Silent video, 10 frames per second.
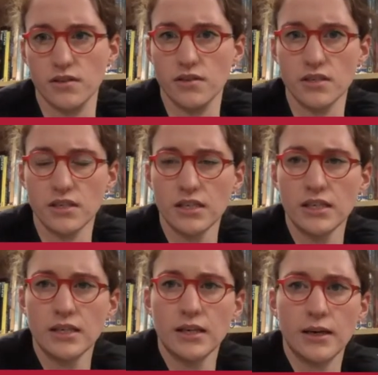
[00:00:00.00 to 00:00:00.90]
and
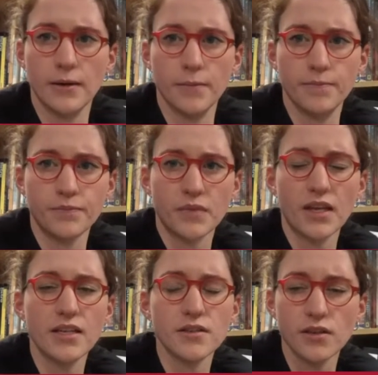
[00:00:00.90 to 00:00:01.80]

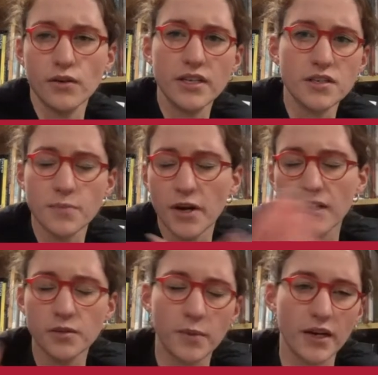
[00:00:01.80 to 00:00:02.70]
you're
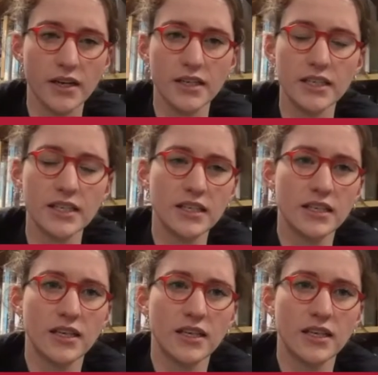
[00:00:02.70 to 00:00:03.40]
inspired by